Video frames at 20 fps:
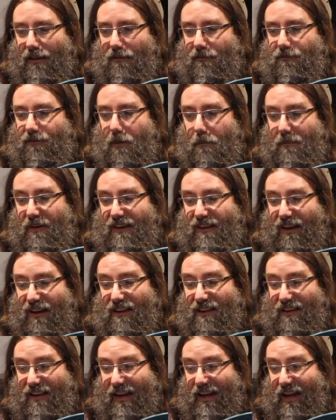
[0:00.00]
them from
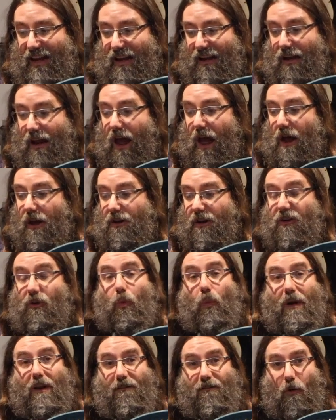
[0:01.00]
16 to
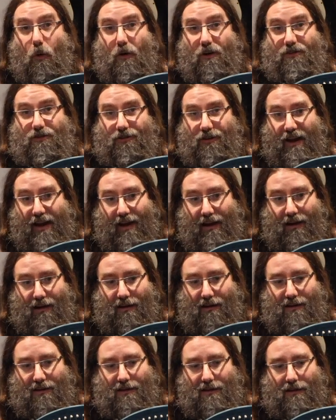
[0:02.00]
24
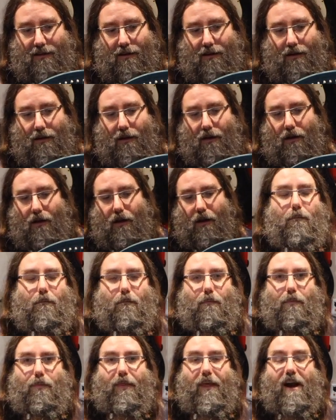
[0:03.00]
strings.
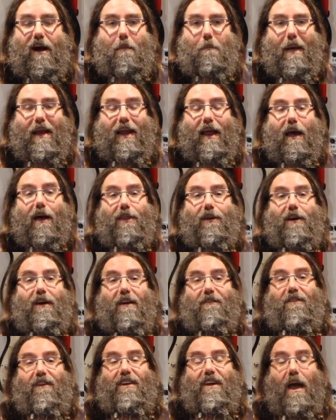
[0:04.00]
There are many other
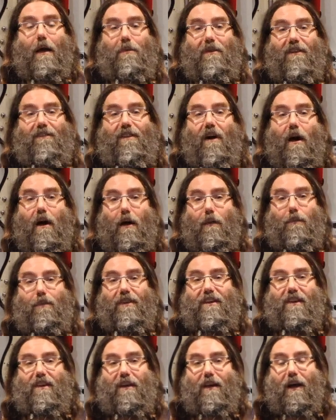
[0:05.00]
different types of
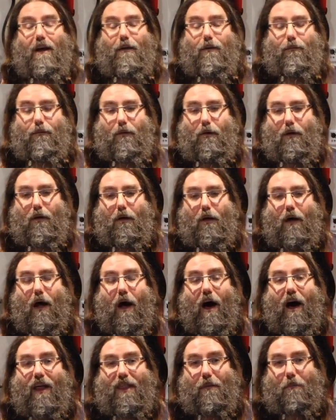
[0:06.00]
harps
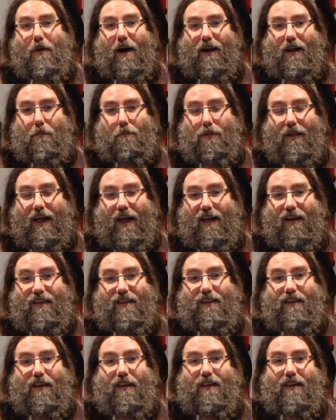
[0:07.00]
on the
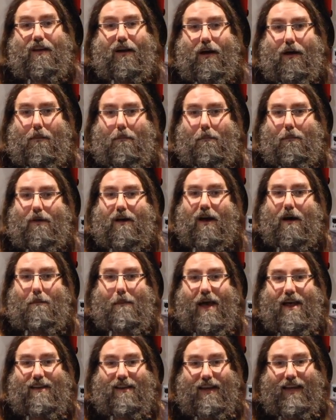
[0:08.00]
marketplace. Some come
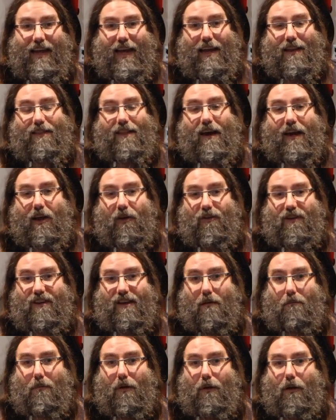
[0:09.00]
as a kit that you
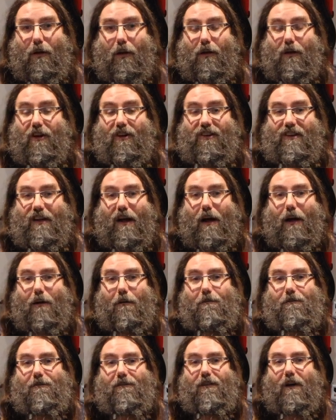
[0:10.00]
assemble
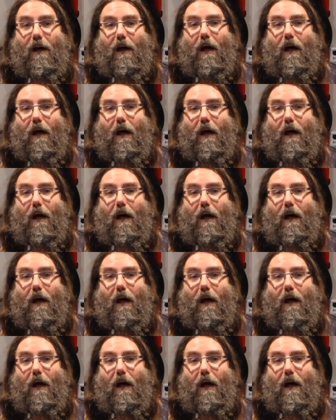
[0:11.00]
yourself,